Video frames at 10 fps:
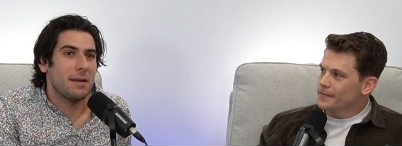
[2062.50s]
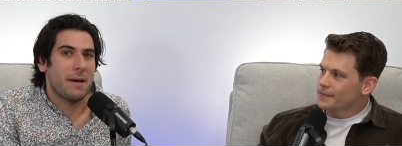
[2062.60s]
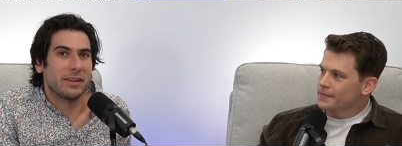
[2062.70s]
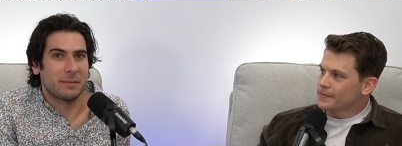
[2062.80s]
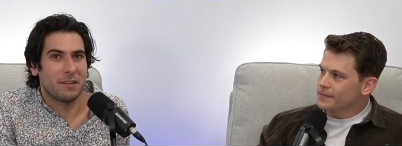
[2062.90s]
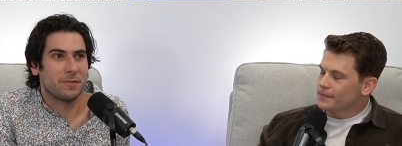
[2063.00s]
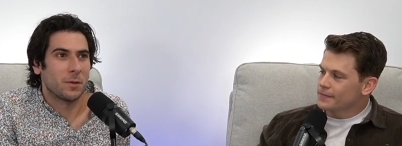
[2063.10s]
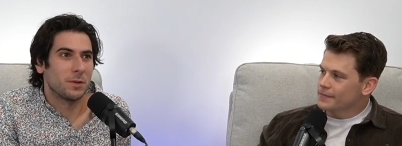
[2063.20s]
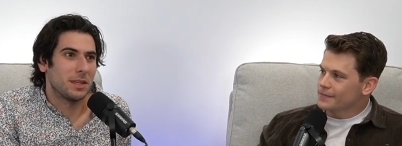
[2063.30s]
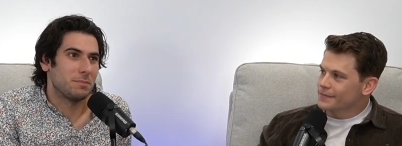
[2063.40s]
Speaker 1: am having my fun
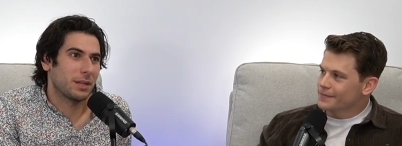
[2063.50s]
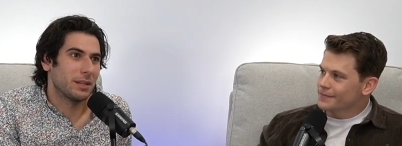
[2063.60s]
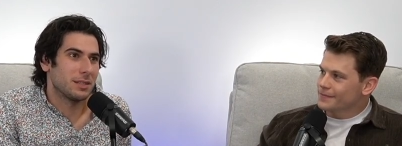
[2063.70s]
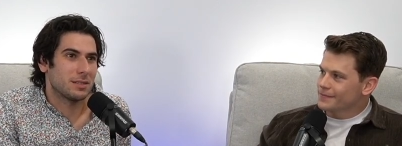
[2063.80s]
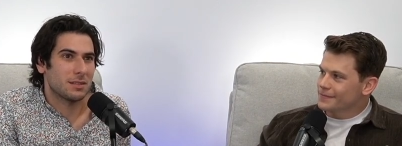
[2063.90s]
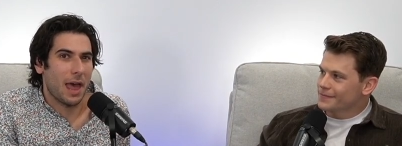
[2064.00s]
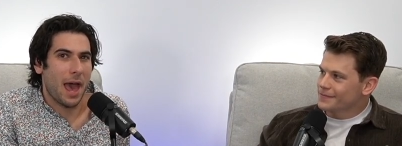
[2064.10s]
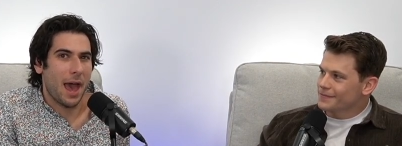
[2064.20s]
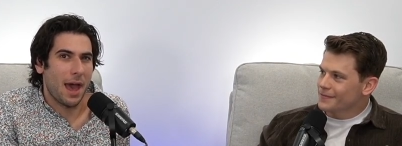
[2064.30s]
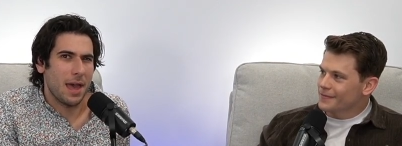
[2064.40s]
with it because it's
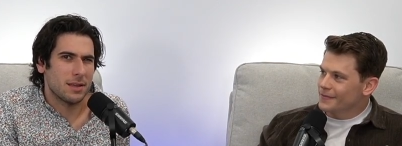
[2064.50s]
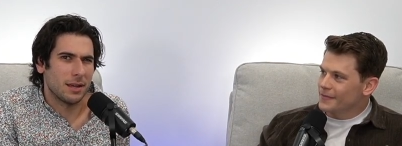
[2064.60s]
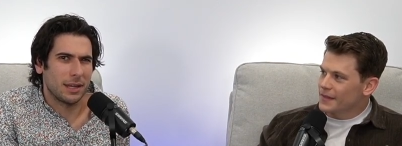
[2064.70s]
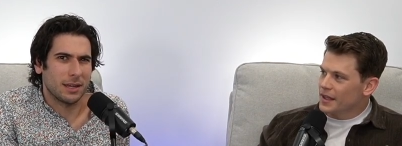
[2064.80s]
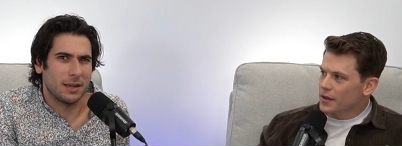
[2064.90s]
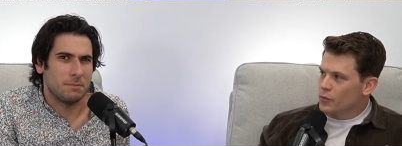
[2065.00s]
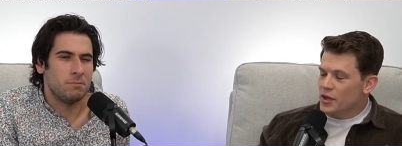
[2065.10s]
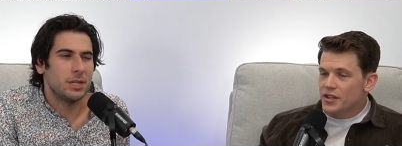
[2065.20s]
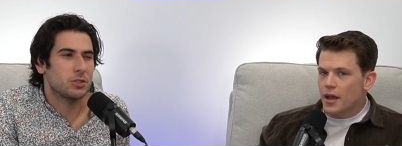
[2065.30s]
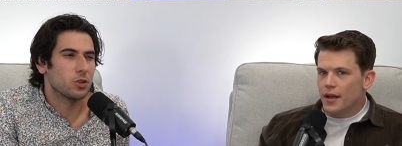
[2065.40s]
like a
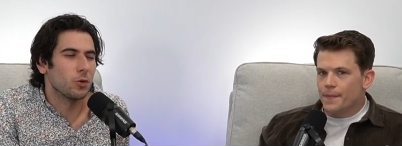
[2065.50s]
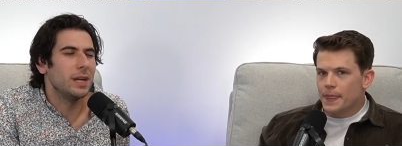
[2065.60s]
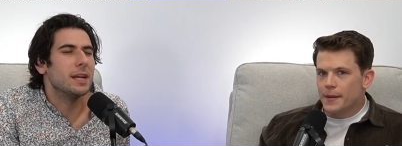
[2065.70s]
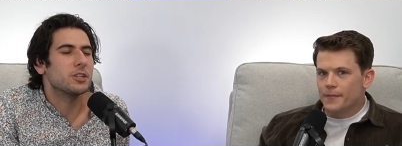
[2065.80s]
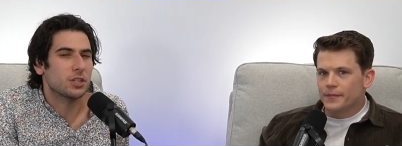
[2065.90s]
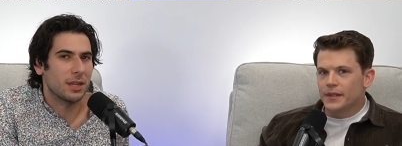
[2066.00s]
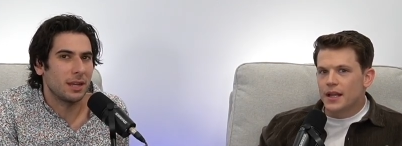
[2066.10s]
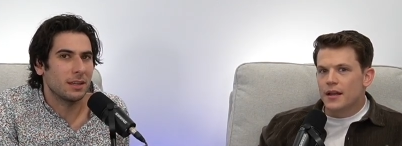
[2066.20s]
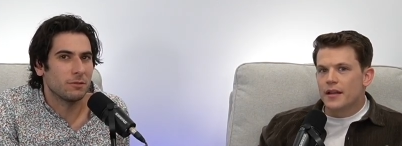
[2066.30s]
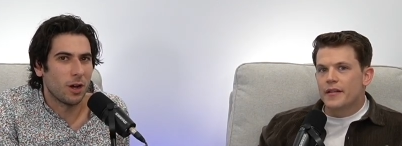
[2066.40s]
mystery-ish thing
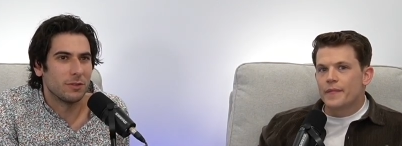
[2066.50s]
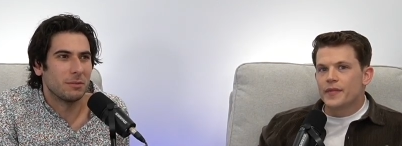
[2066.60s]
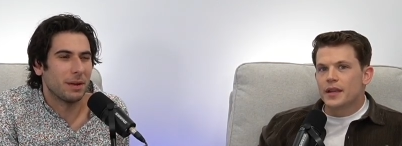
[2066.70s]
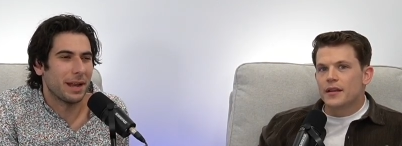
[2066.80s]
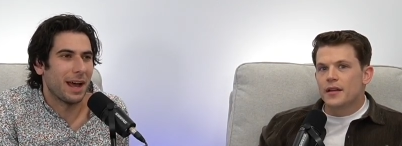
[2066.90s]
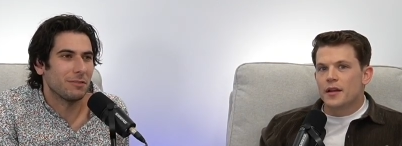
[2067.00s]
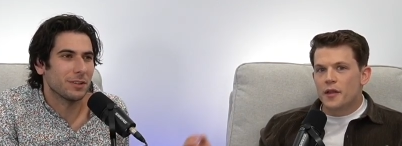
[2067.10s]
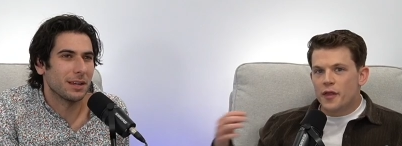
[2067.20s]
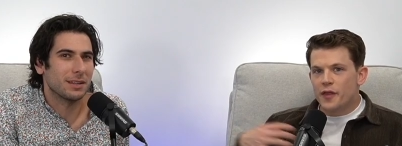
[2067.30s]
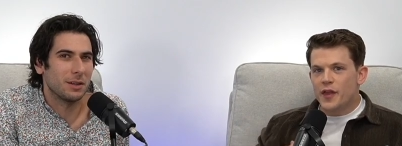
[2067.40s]
involving Ben
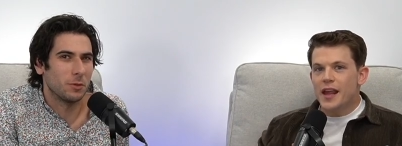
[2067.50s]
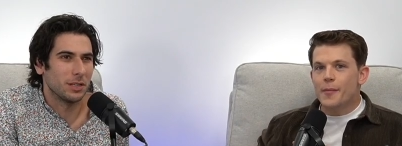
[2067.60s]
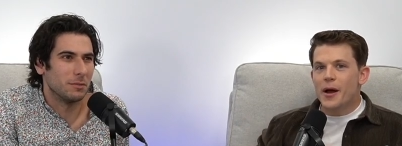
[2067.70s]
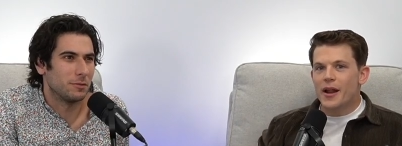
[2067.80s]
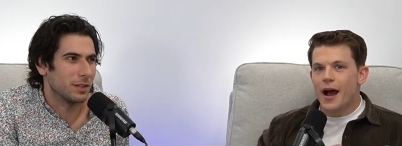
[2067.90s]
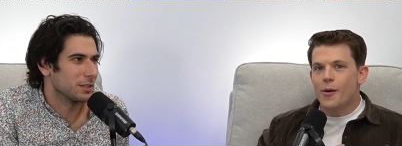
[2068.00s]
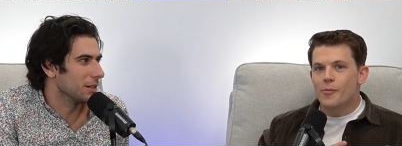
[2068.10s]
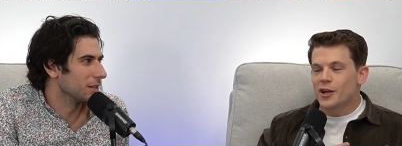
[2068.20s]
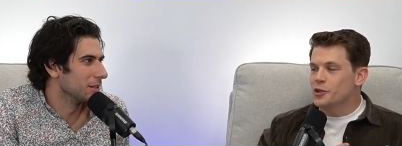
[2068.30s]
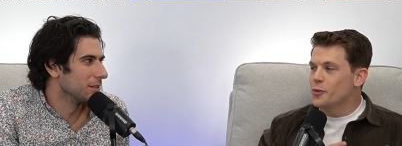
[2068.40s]
Affleck. Think and William about Fichtner. how
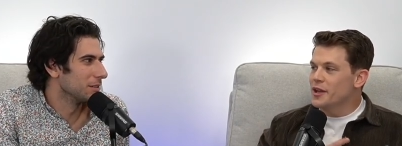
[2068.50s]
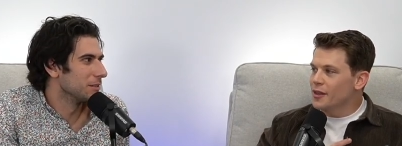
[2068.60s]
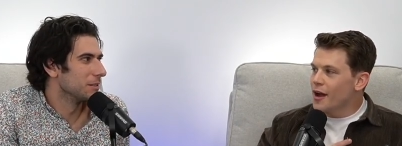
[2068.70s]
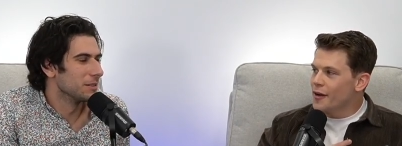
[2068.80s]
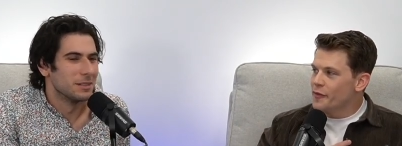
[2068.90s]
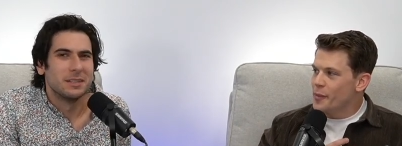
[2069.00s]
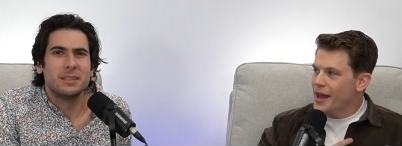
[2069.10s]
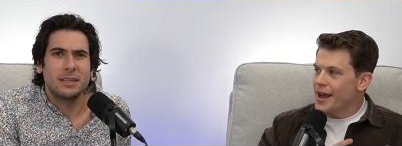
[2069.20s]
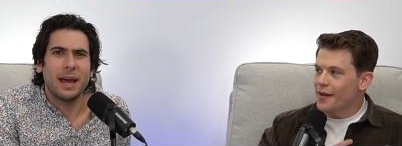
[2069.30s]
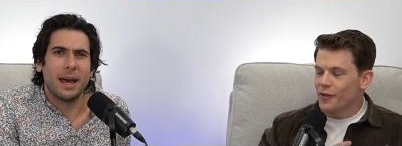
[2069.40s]
much
Speaker 2: we love Ben
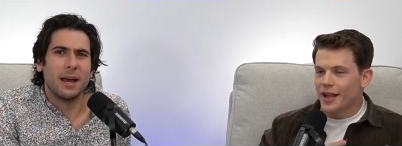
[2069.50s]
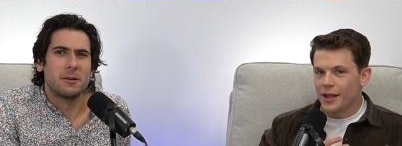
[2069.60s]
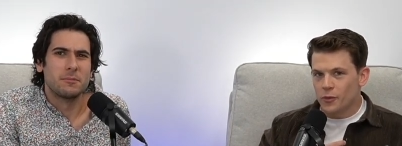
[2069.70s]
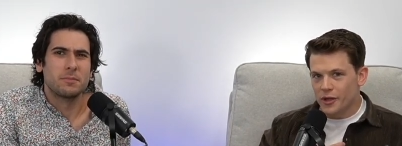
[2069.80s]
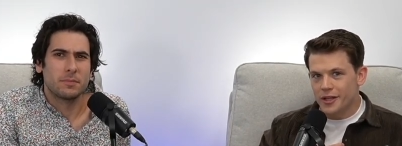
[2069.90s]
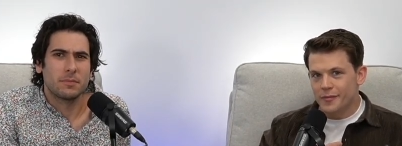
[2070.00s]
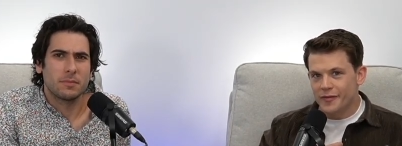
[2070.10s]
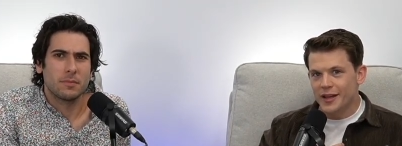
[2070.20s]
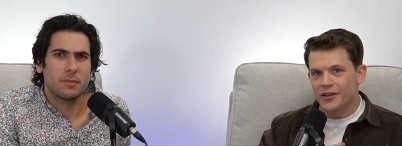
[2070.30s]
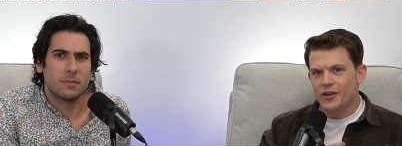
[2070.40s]
yeah. Affleck and William
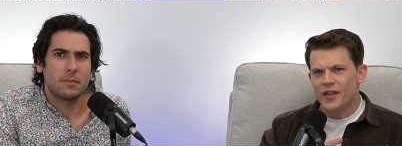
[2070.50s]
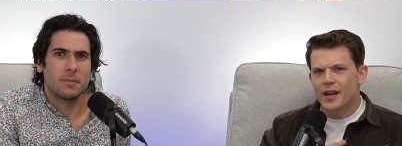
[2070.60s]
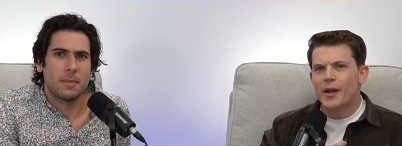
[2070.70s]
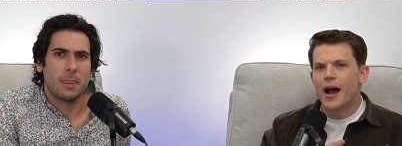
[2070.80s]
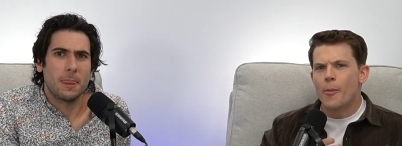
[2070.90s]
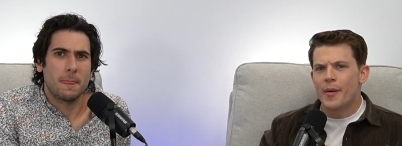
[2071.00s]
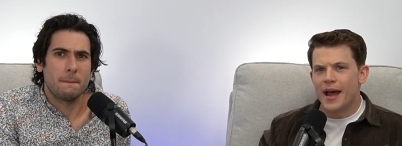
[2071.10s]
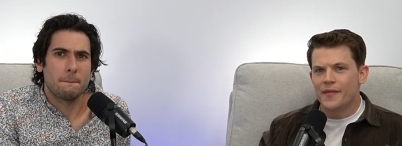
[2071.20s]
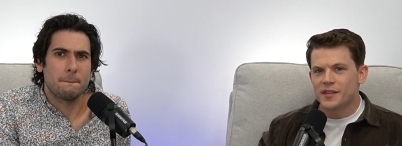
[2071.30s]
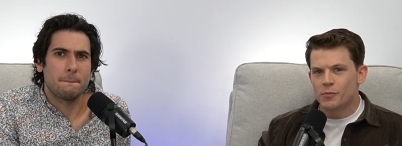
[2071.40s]
Fichtner. Think about how bad
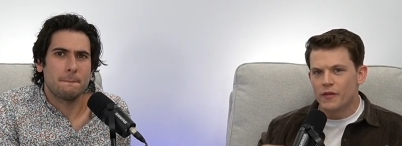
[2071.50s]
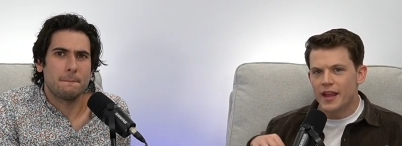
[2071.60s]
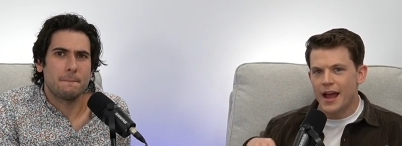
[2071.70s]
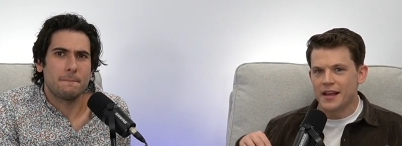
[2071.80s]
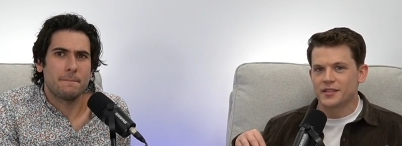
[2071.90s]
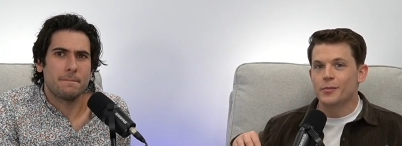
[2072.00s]
this movie has to